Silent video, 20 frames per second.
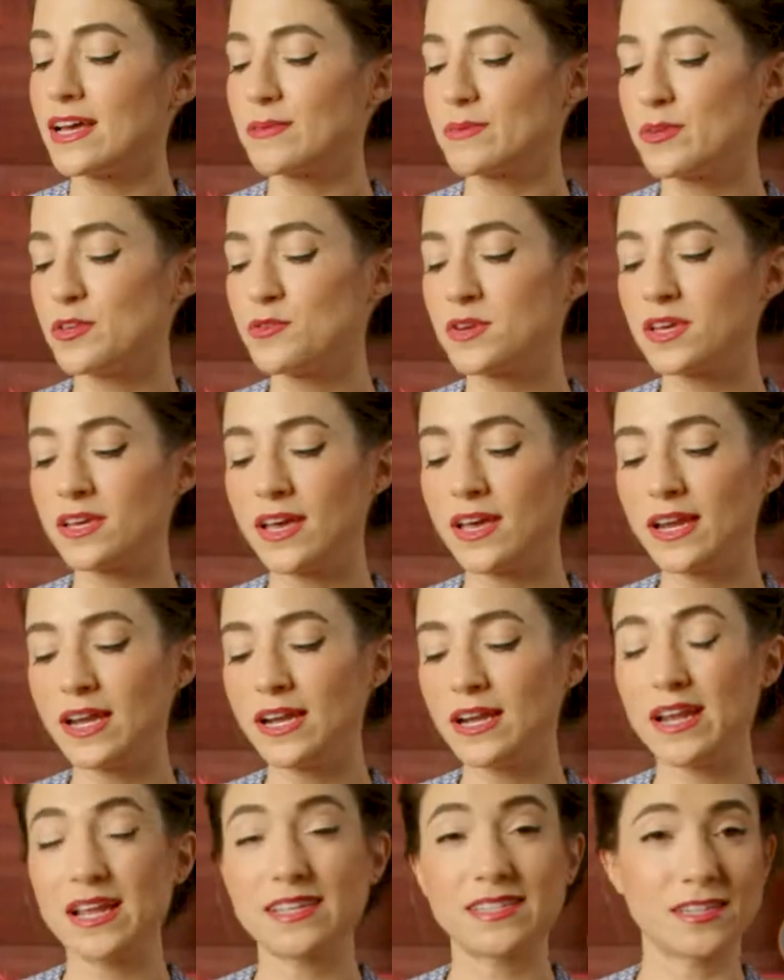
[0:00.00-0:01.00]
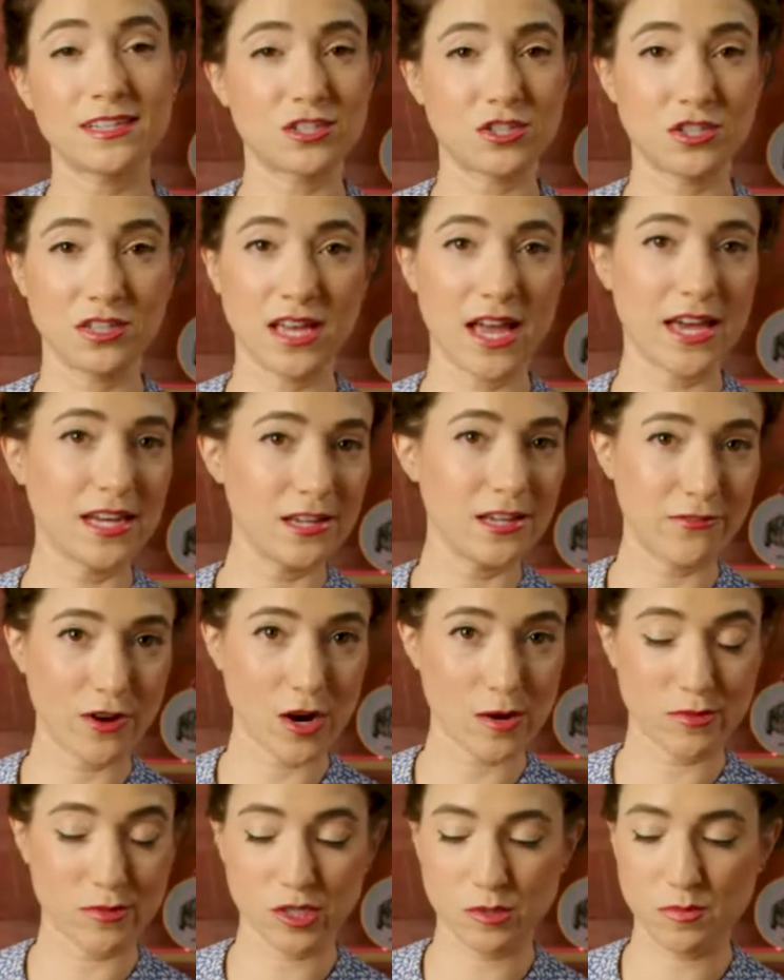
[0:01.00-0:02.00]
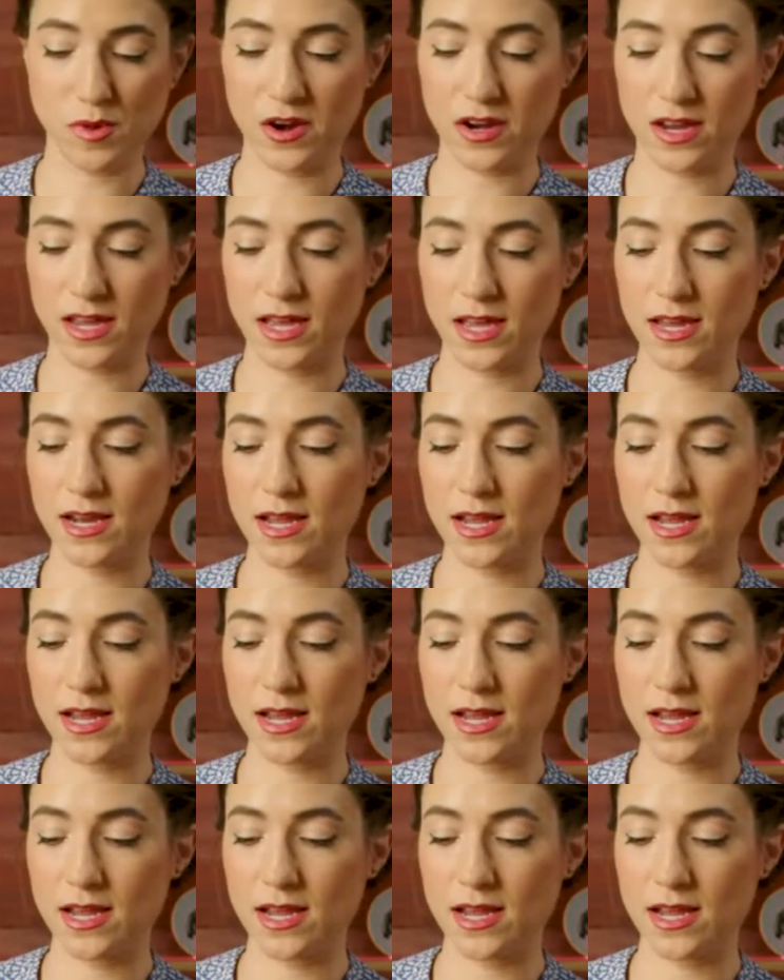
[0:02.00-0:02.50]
You can get it at essentially any farmer's market.